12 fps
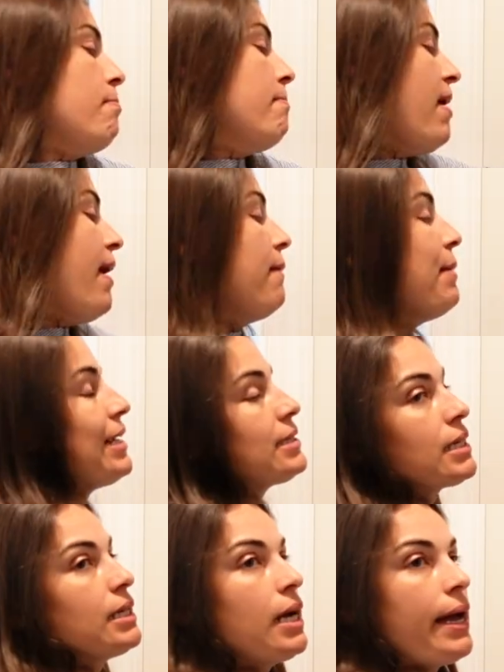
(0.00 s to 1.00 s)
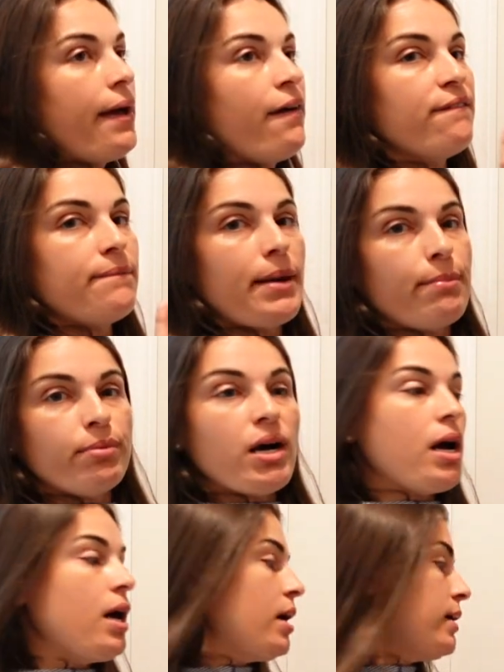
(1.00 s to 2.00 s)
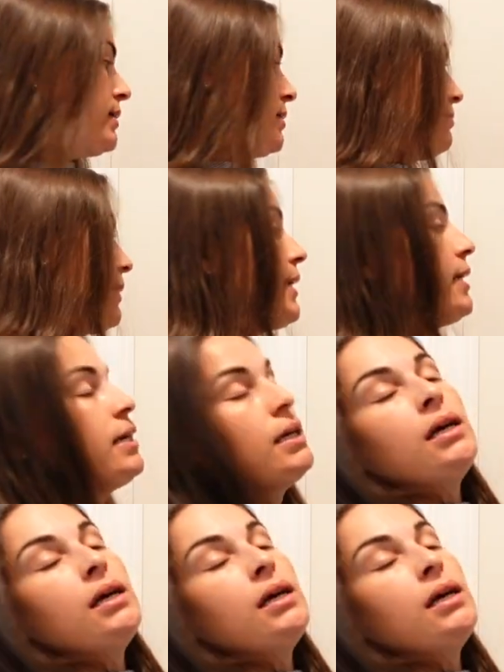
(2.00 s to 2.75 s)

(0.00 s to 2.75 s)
my basket, I have my bras, my